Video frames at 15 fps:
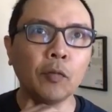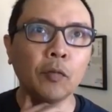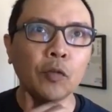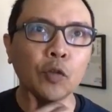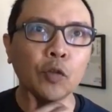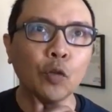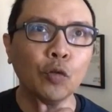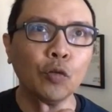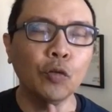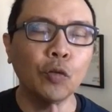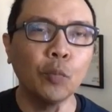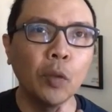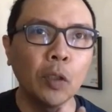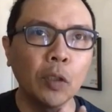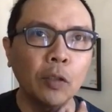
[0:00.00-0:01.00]
chose to
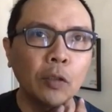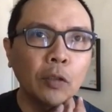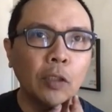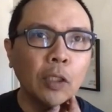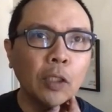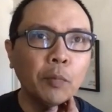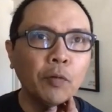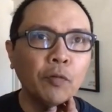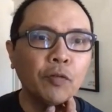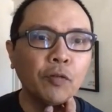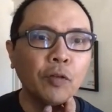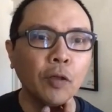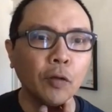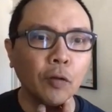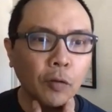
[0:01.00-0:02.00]
build on top of
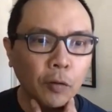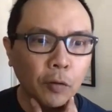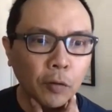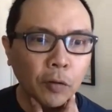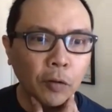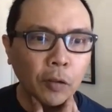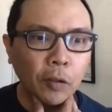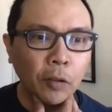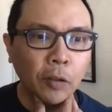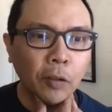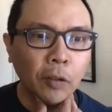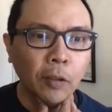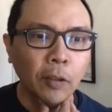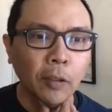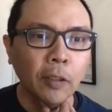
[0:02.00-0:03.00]
Singer.
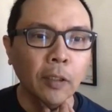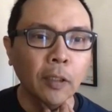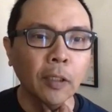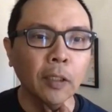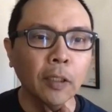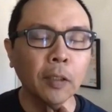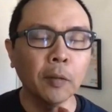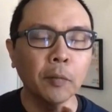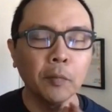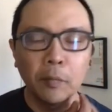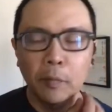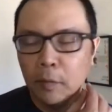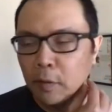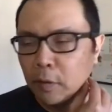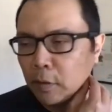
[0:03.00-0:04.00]
Mm-hmm. Um,
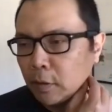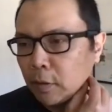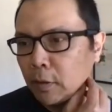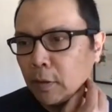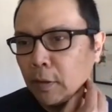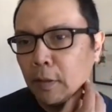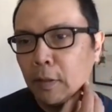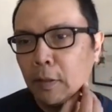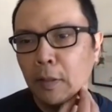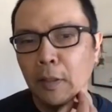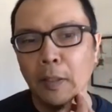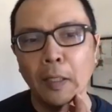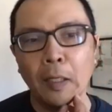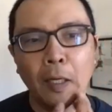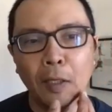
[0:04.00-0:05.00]

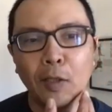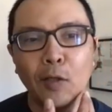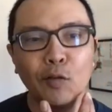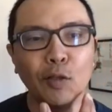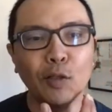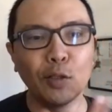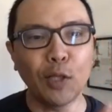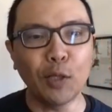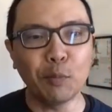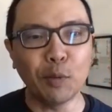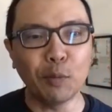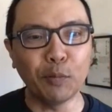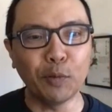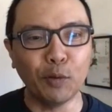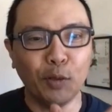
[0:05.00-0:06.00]
I guess I'll name
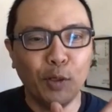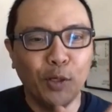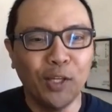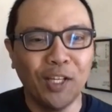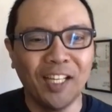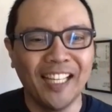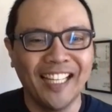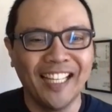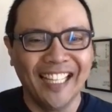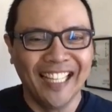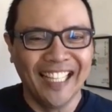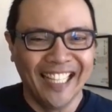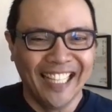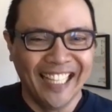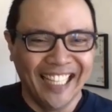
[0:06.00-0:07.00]
them too. yeah,